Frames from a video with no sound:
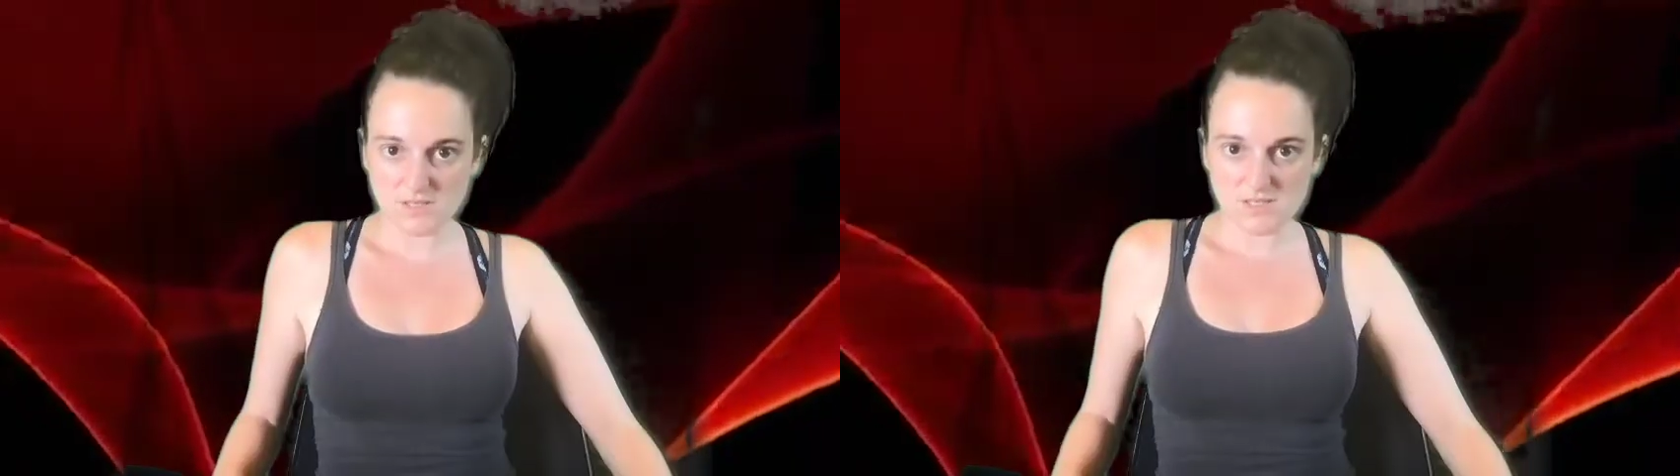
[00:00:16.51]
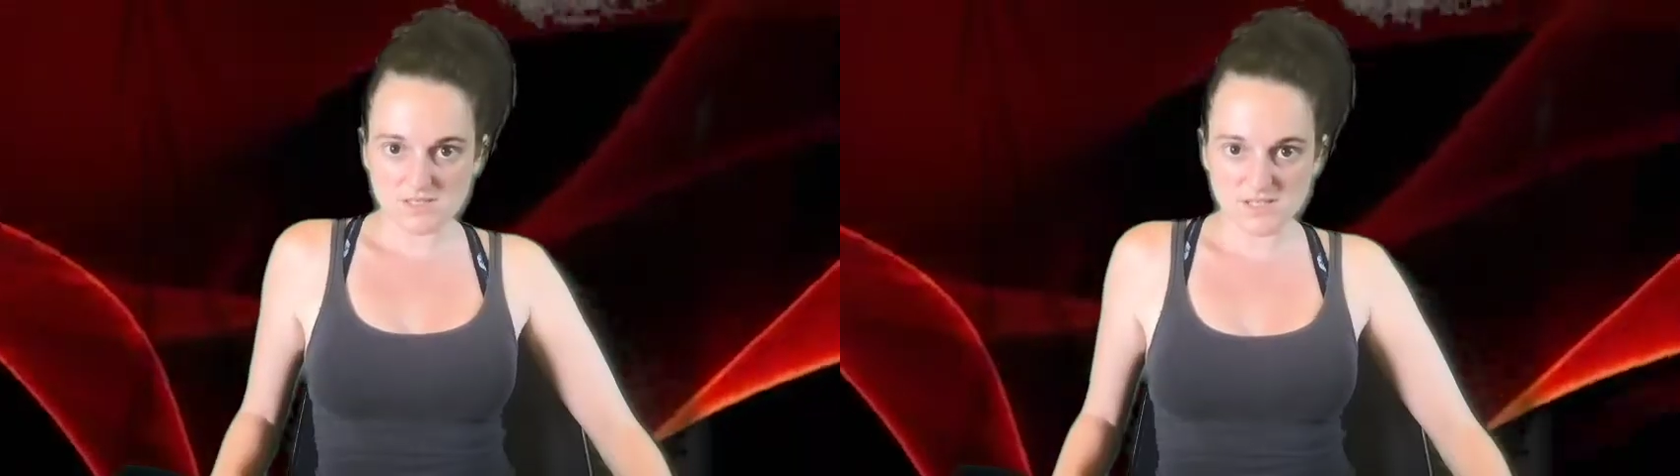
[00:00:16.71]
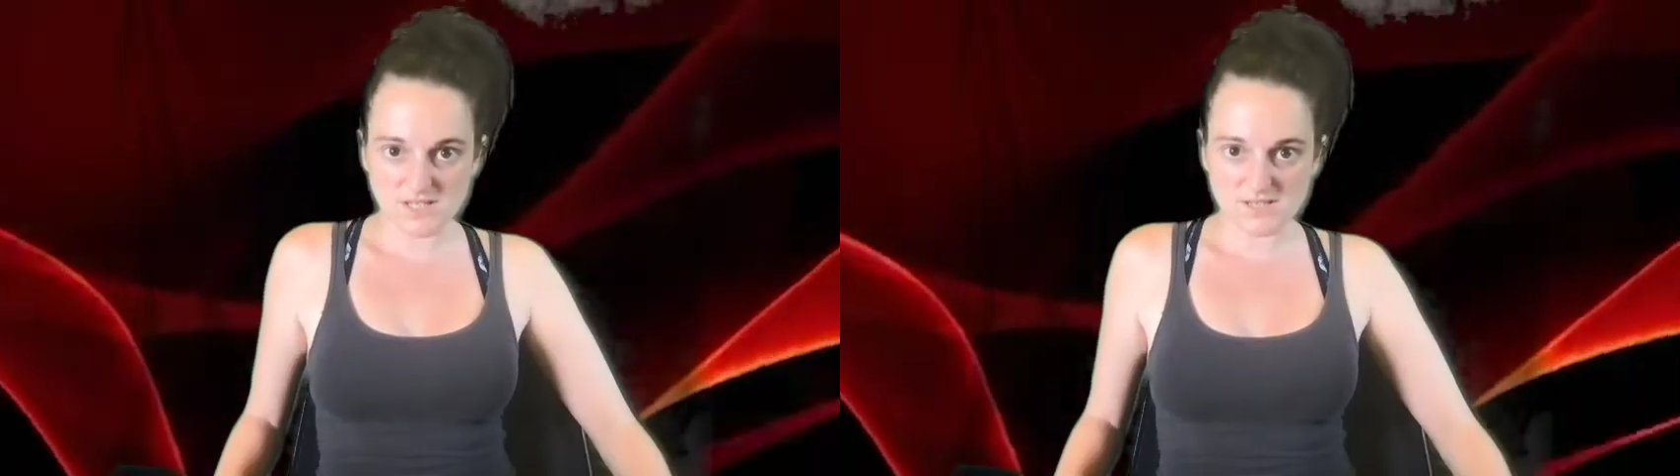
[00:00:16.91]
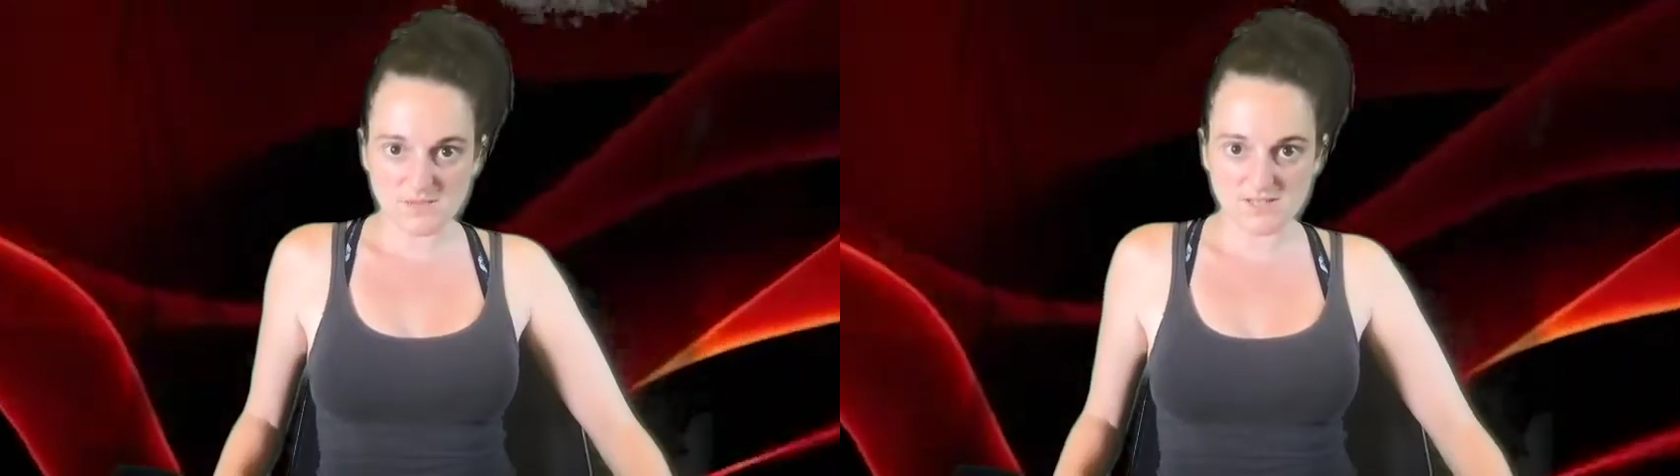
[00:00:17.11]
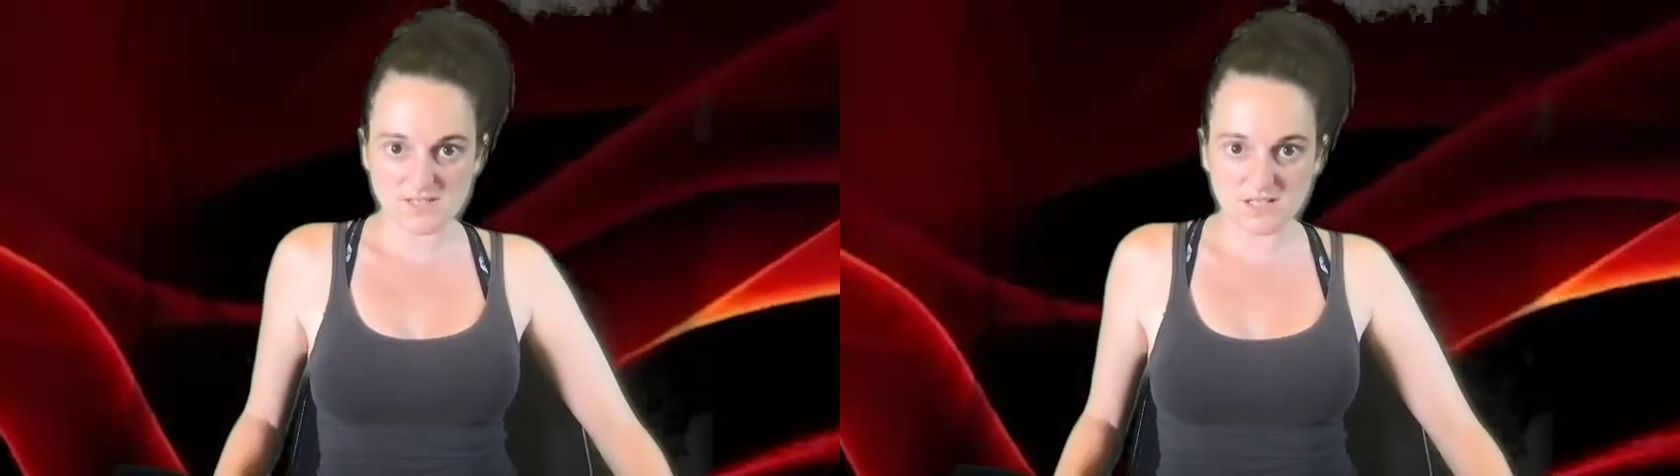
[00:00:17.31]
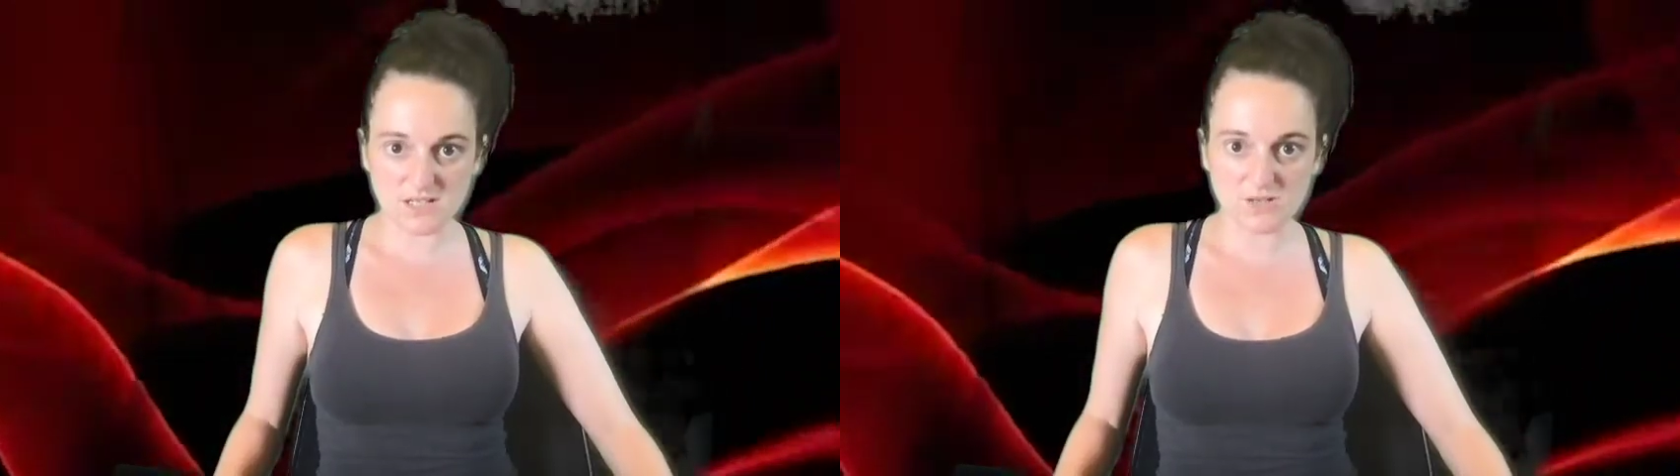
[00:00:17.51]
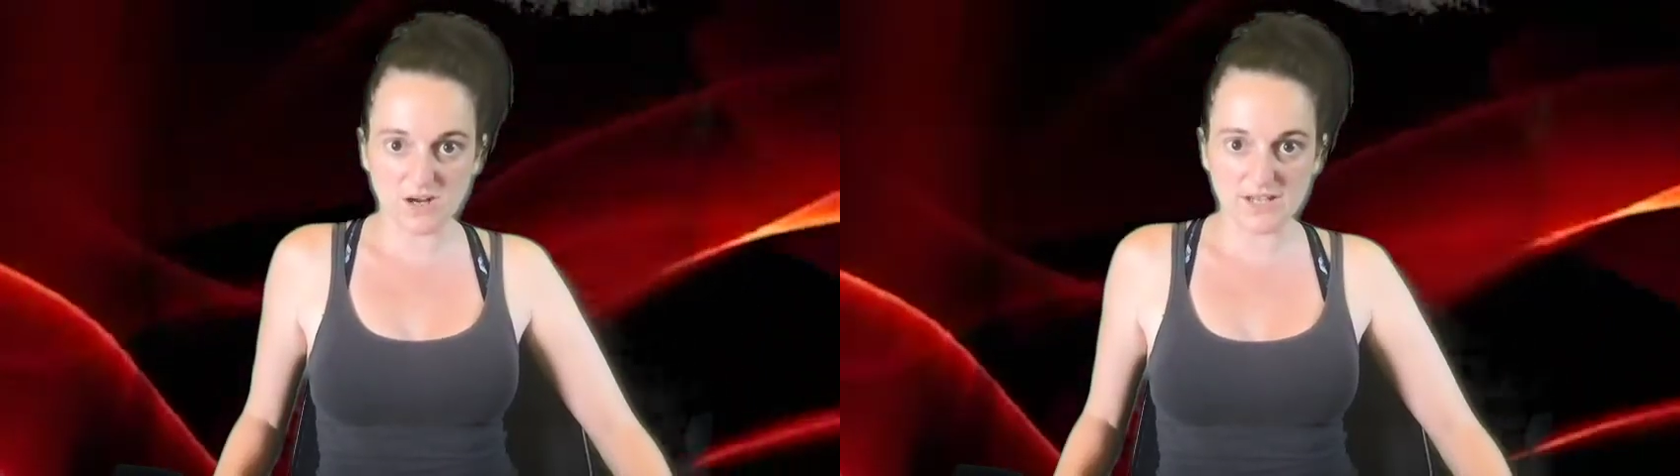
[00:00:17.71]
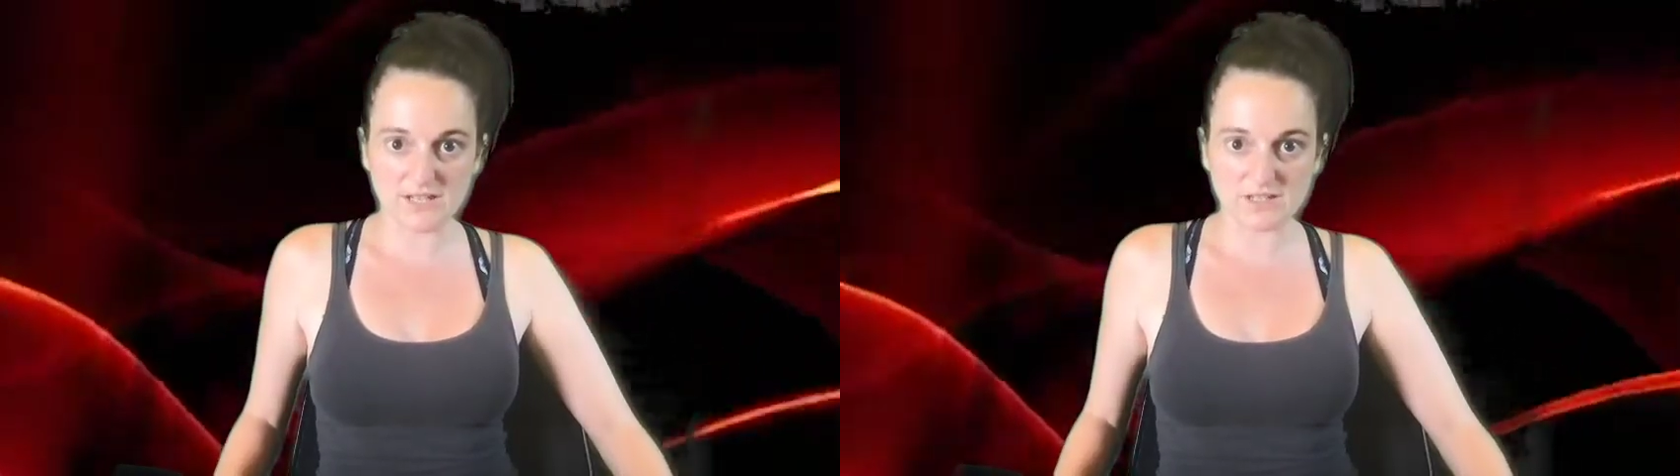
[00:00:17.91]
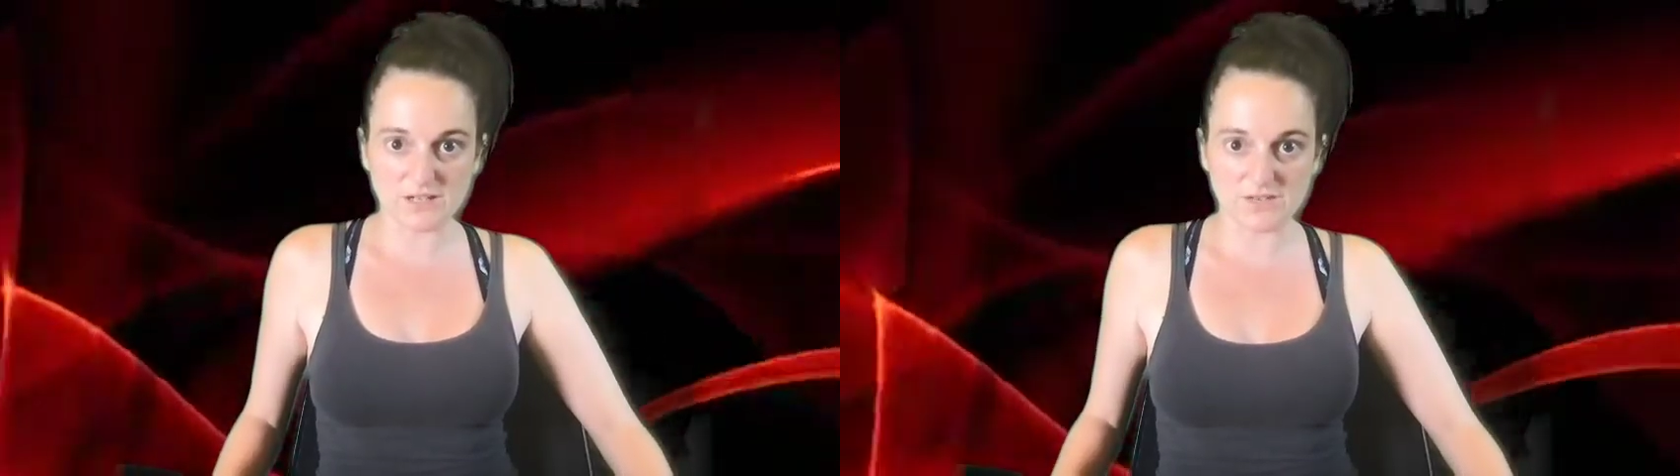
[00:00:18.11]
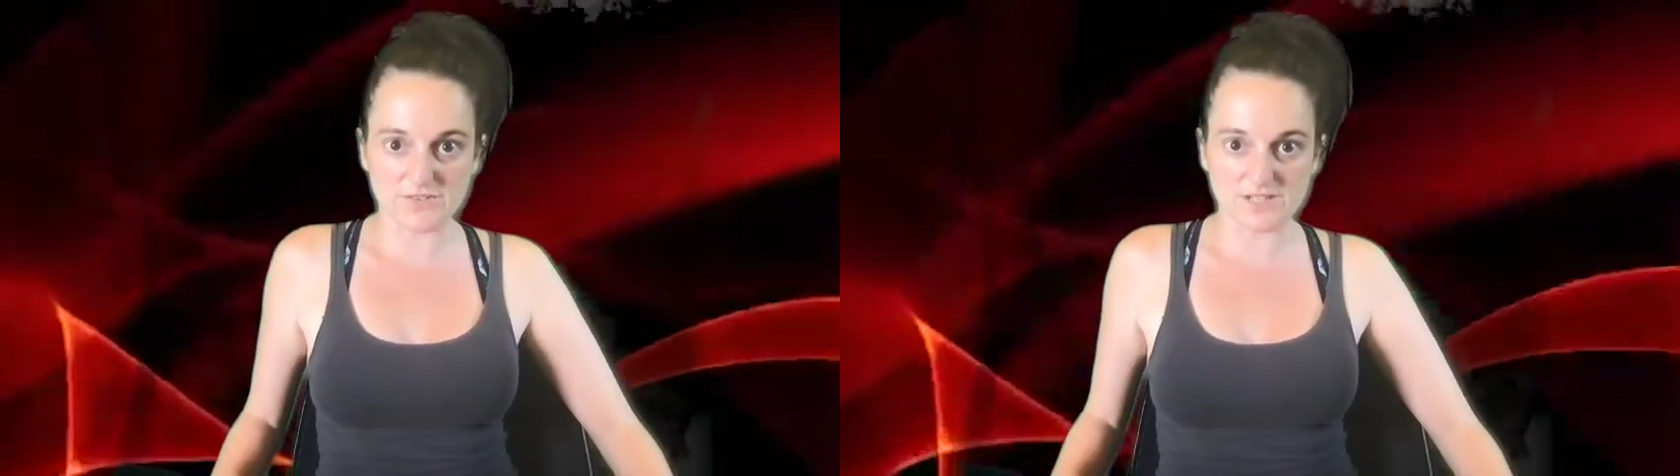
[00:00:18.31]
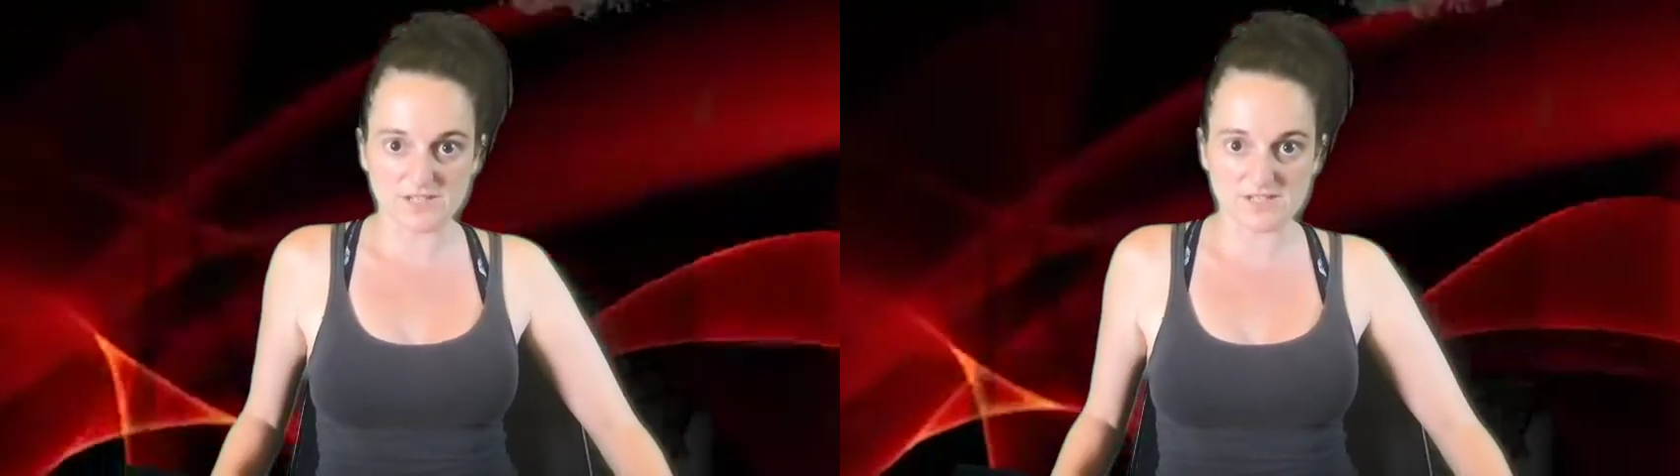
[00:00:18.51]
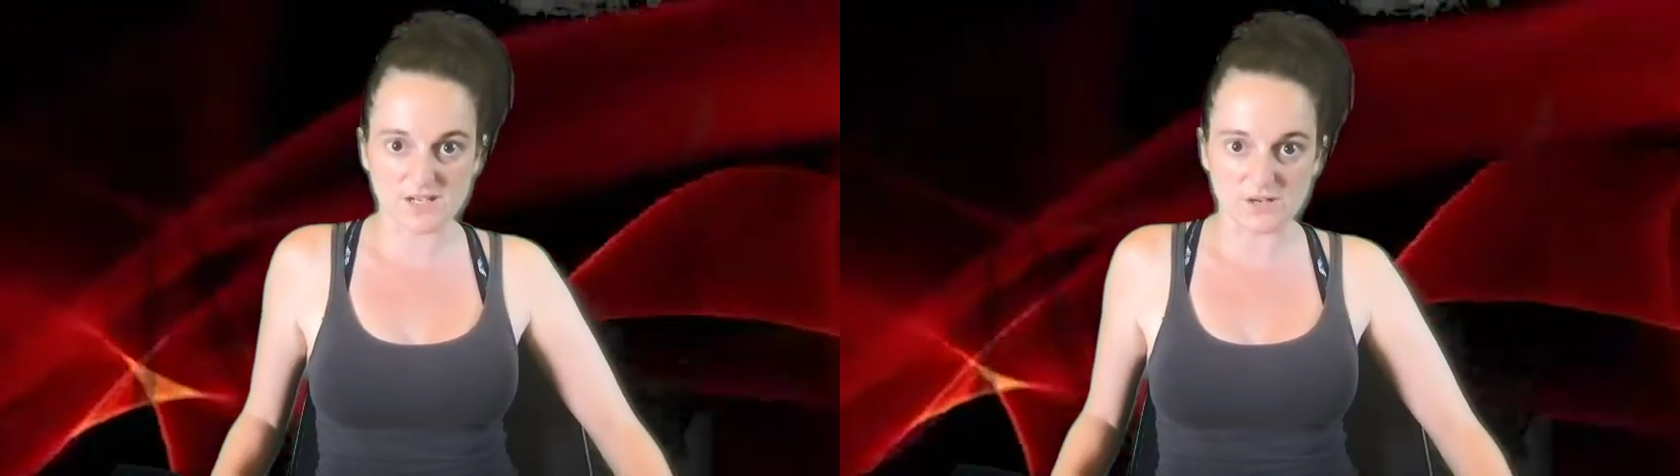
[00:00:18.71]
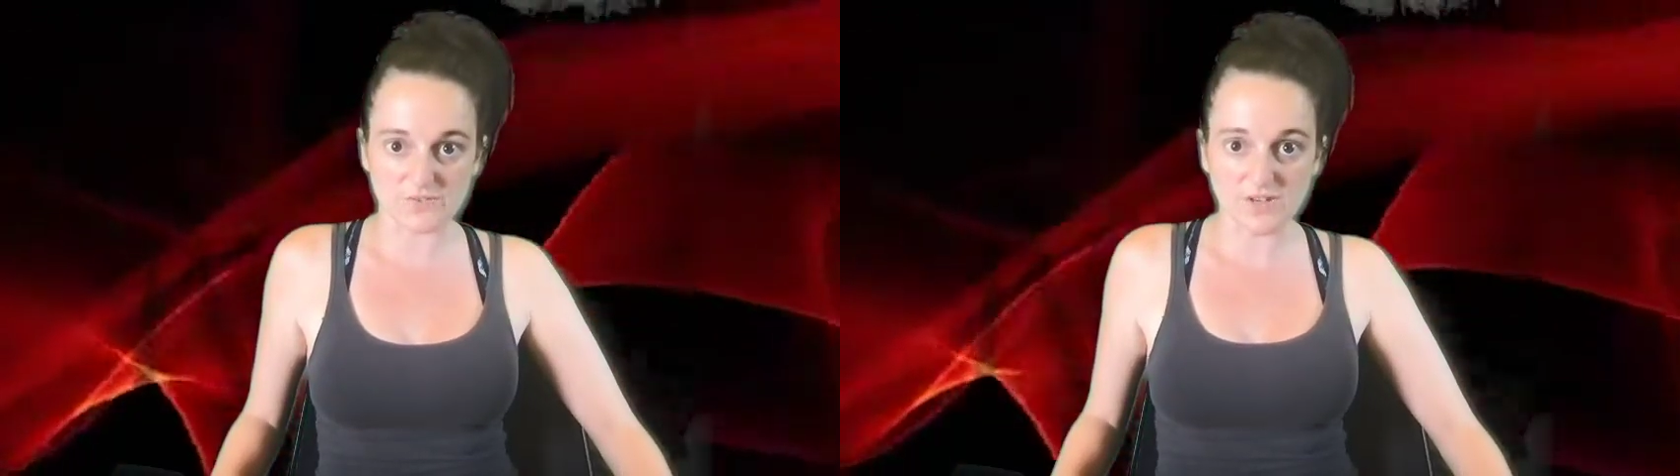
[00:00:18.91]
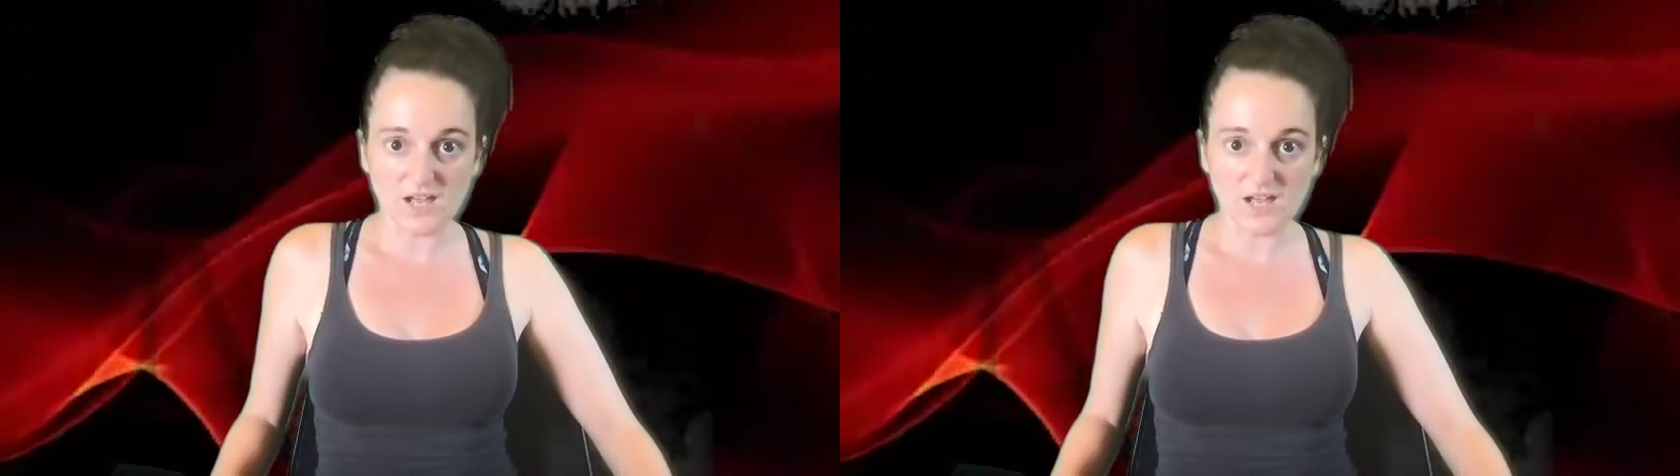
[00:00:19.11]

Six months ago, I had COVID itself,